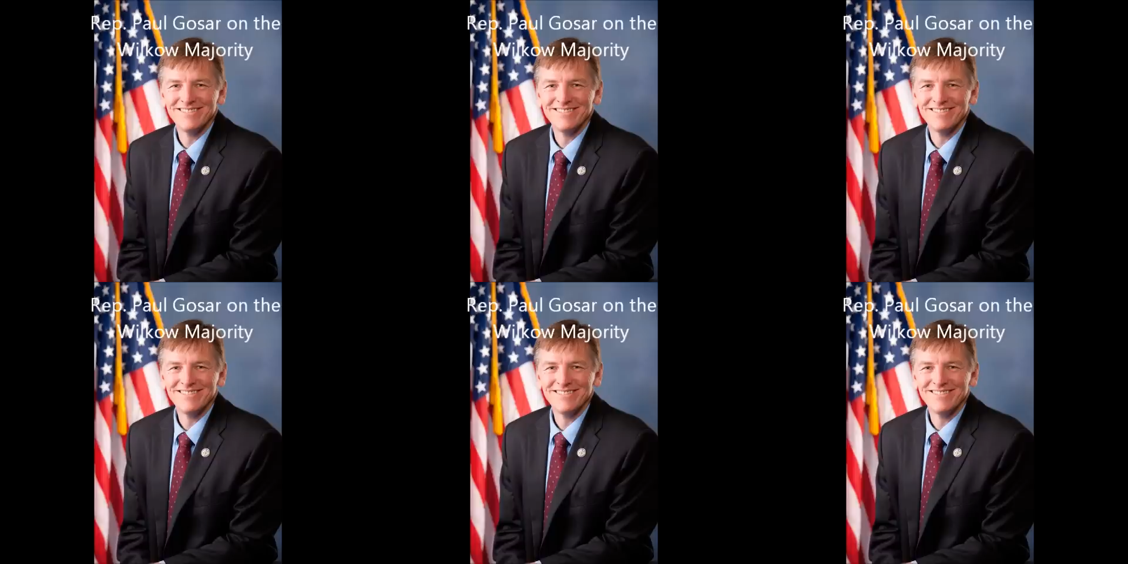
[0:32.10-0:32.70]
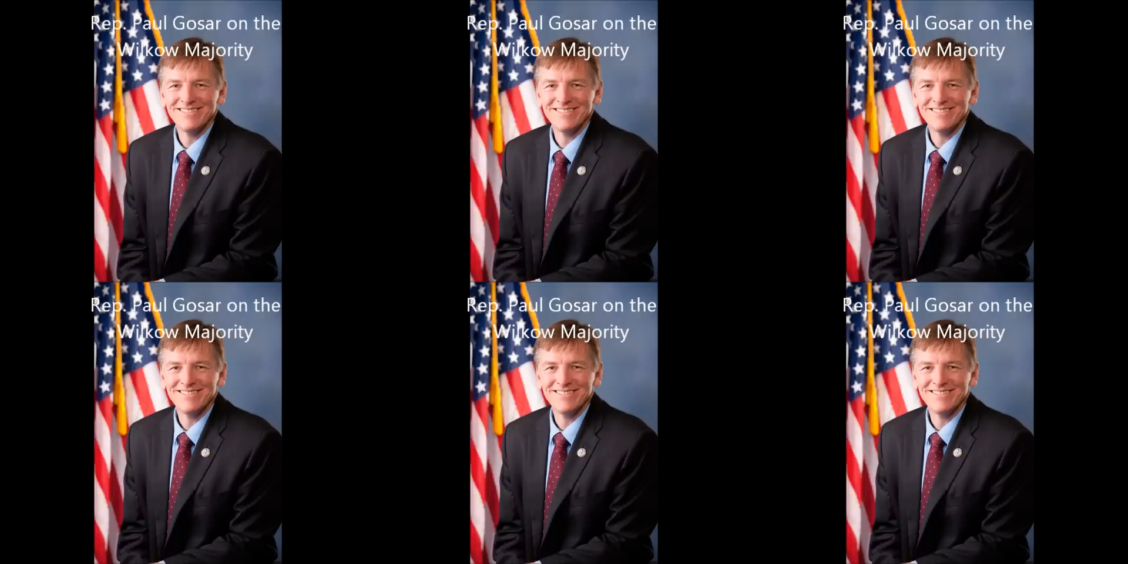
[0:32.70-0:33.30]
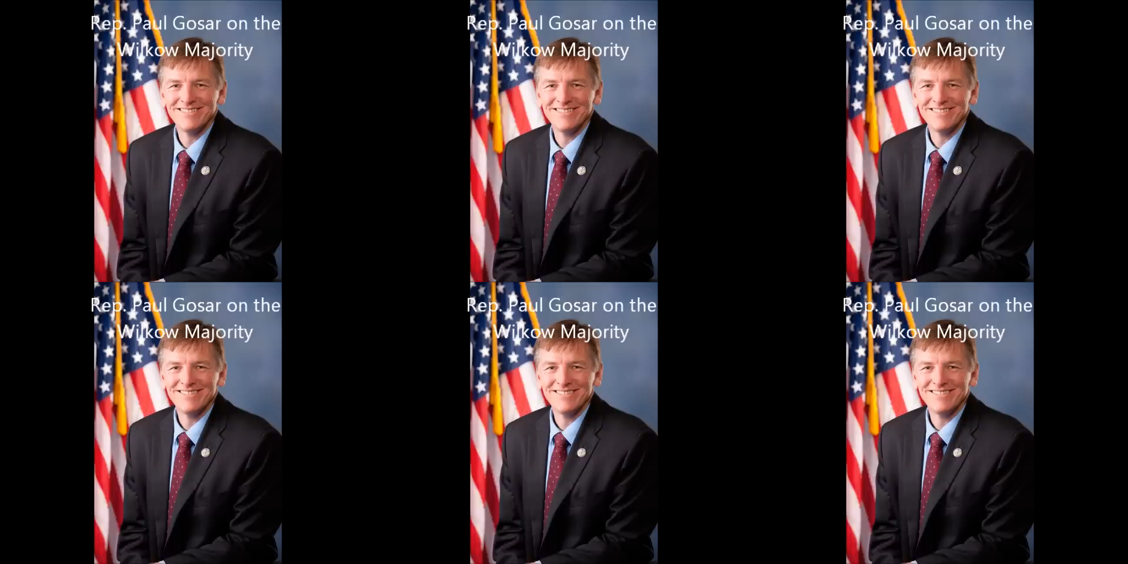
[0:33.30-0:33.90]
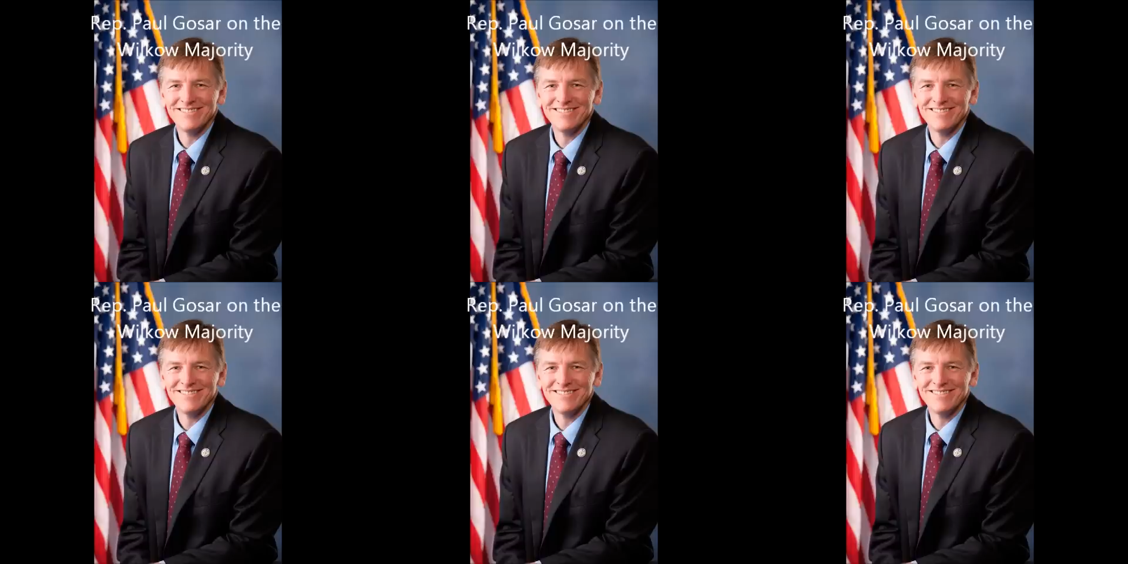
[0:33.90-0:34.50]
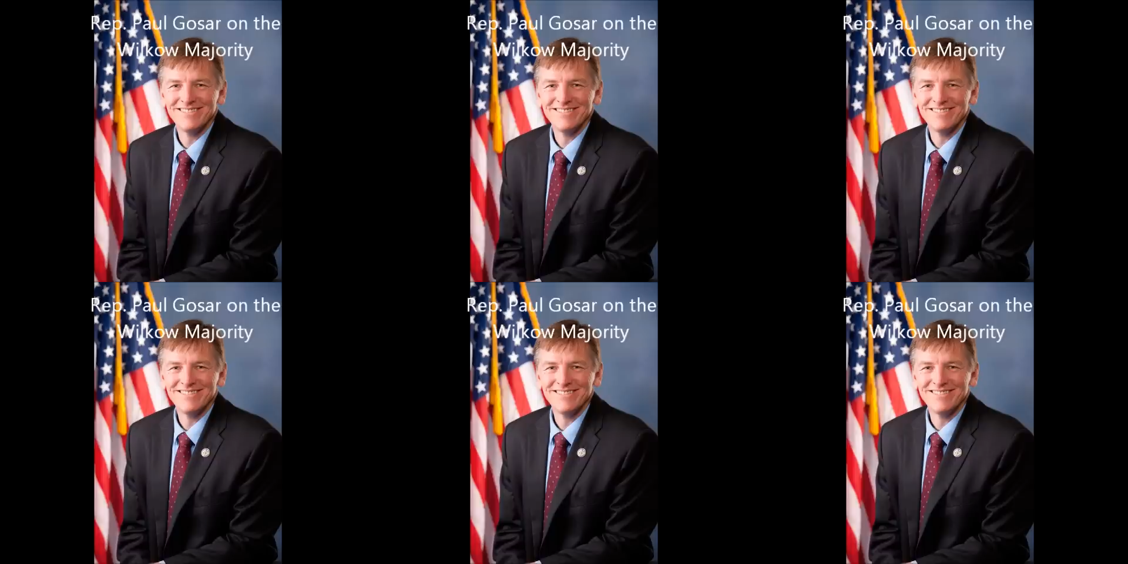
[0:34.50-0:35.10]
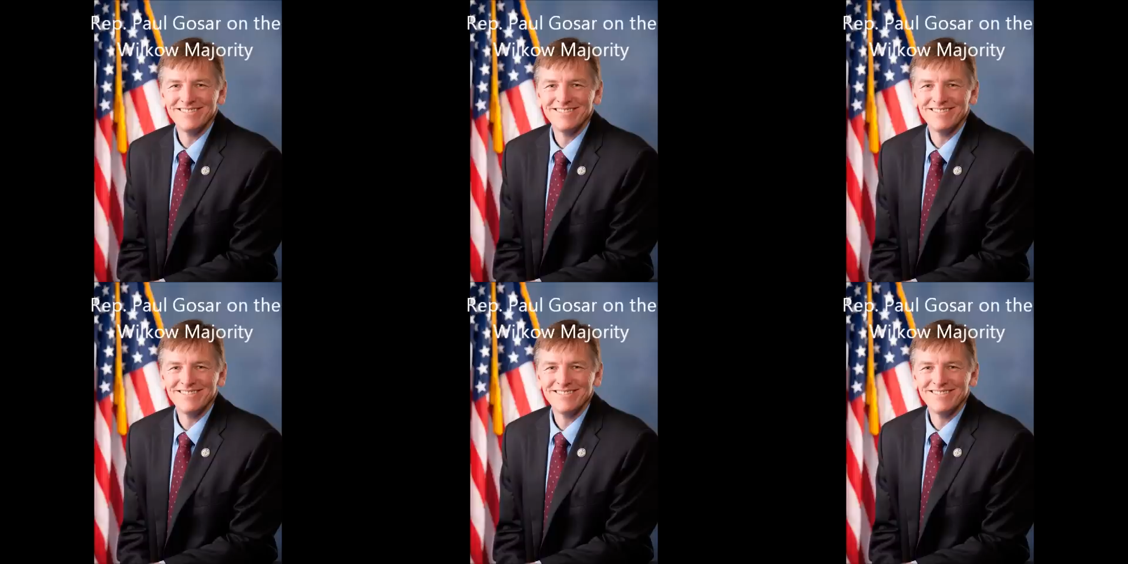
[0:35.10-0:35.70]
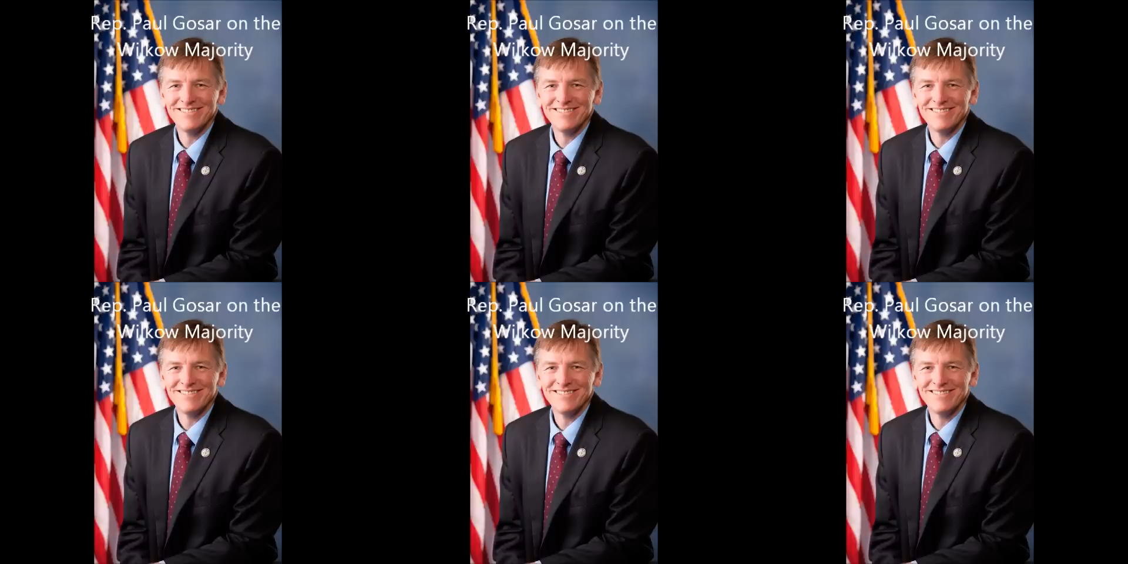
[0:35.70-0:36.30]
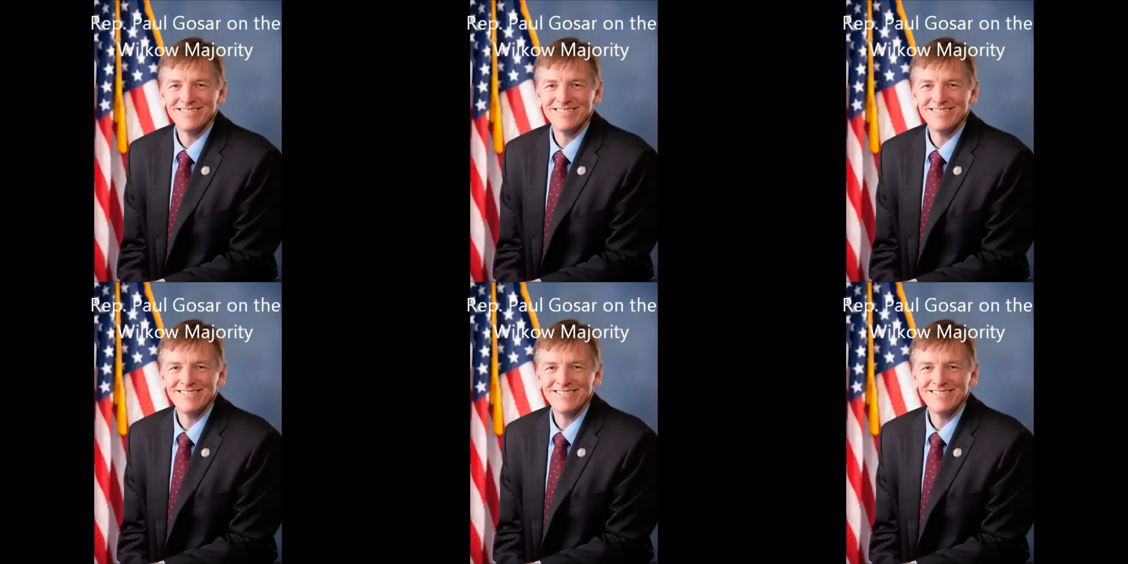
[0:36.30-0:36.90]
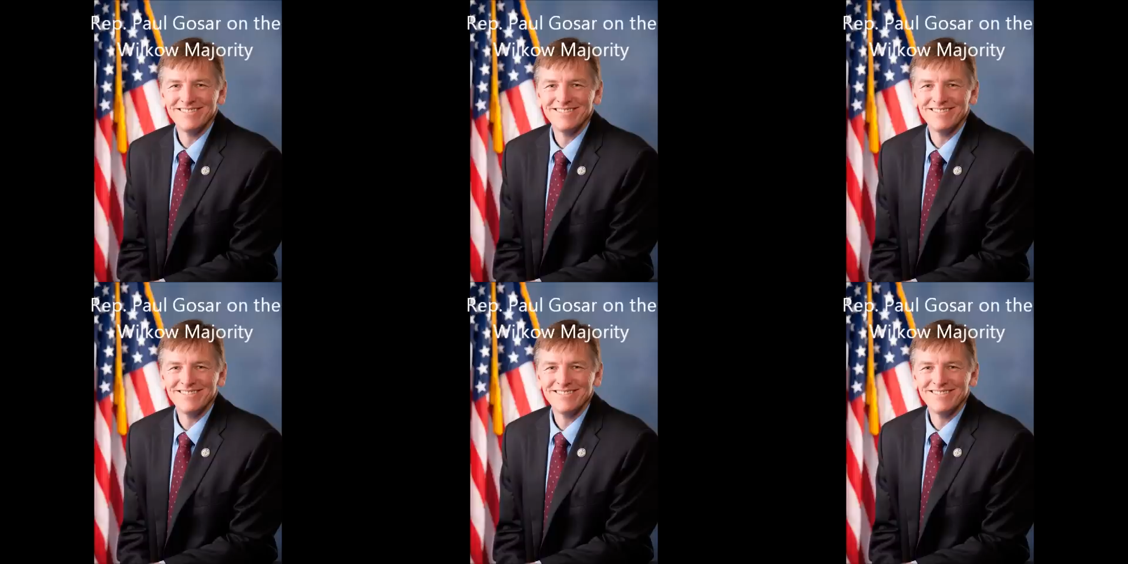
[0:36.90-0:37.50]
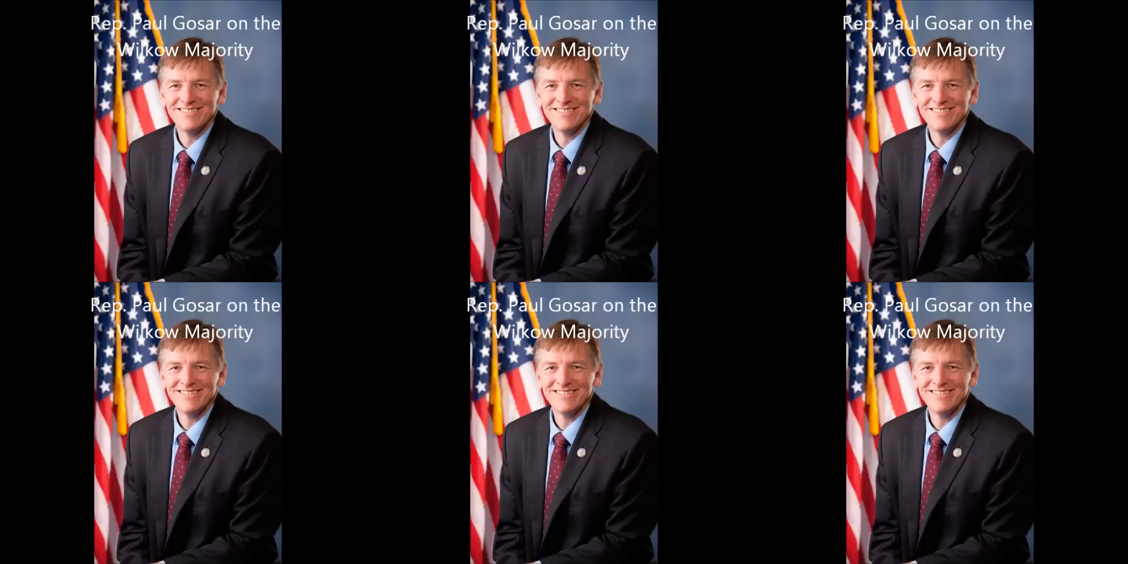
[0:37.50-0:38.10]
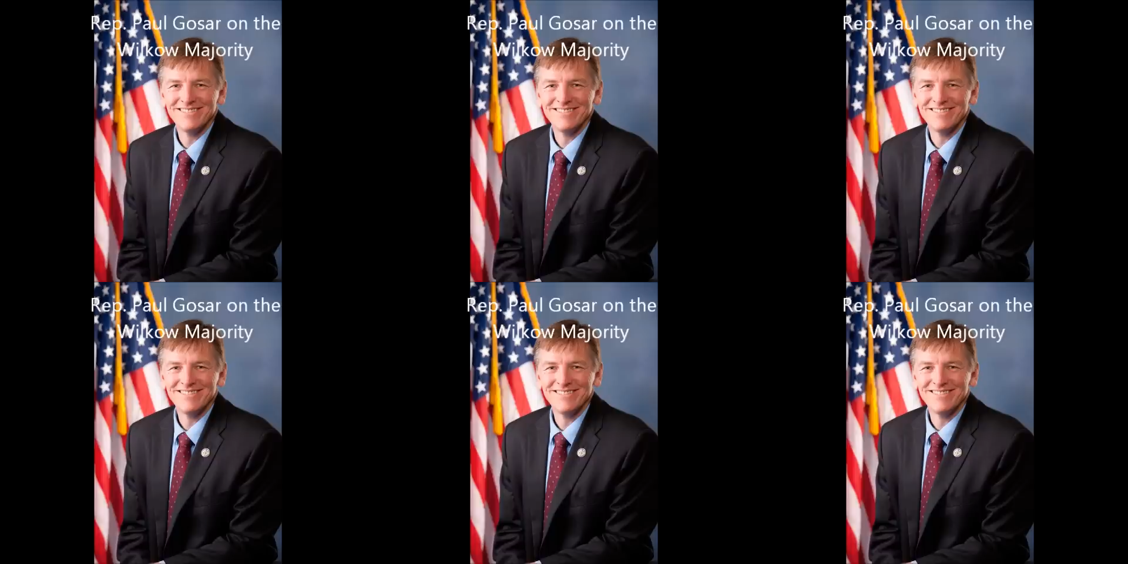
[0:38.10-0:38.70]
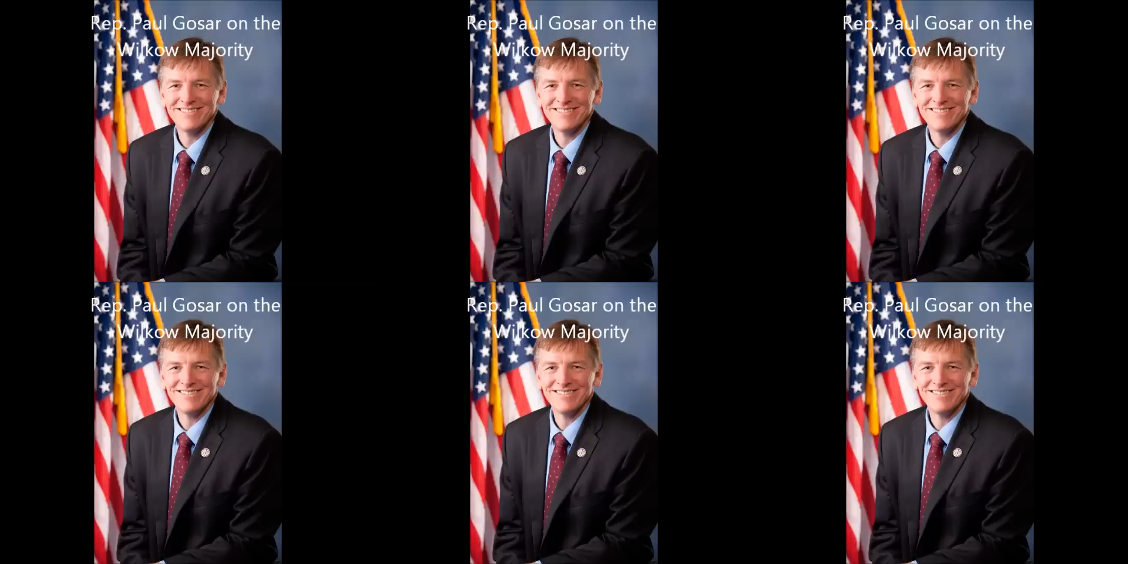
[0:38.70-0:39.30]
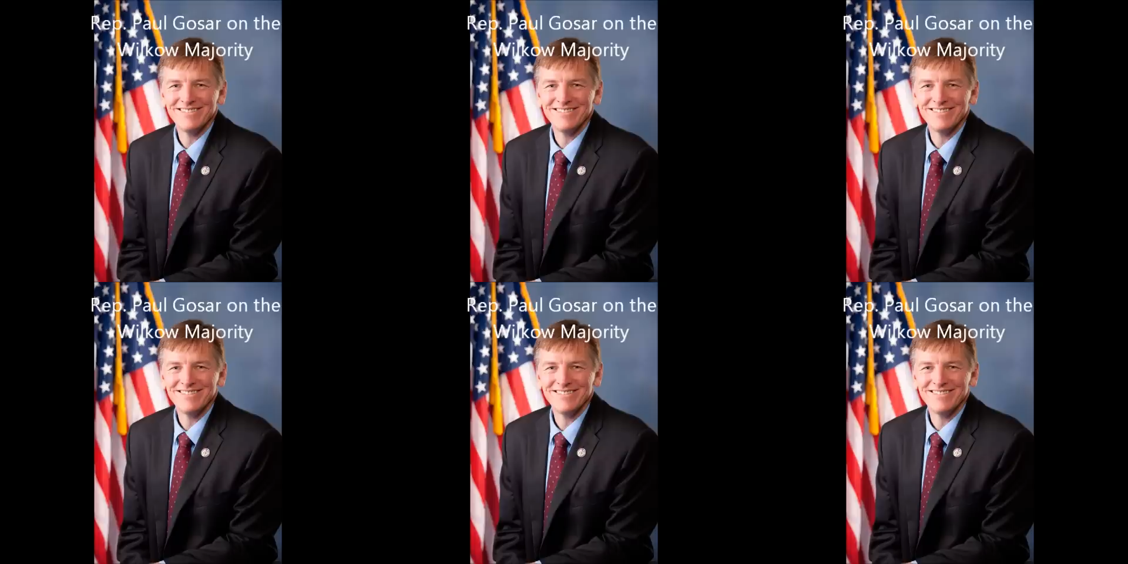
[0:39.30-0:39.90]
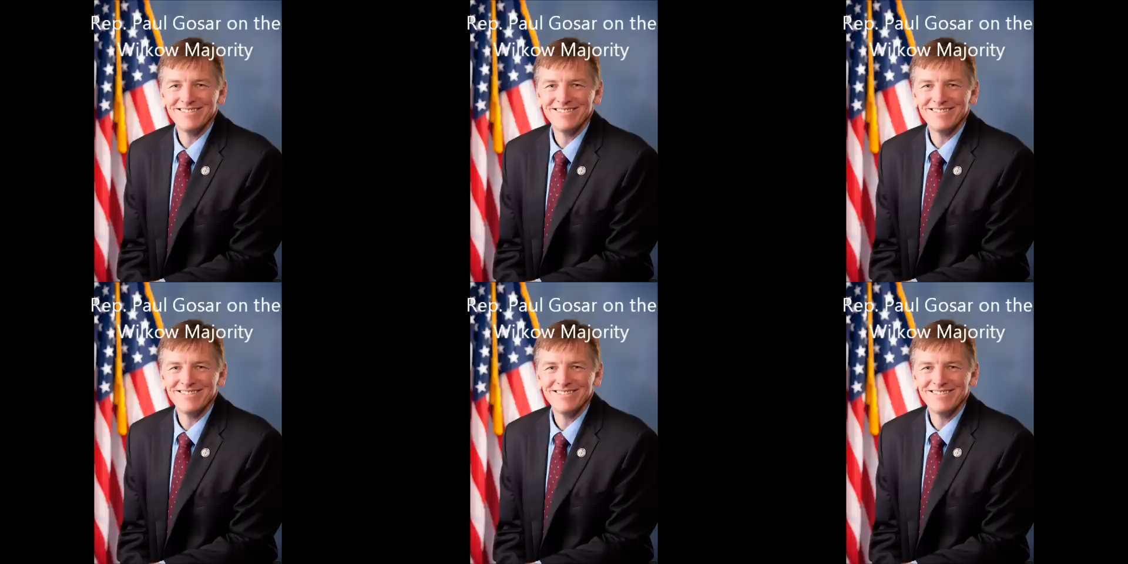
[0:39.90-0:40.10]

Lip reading: The face doesn't move, so there is nothing to read.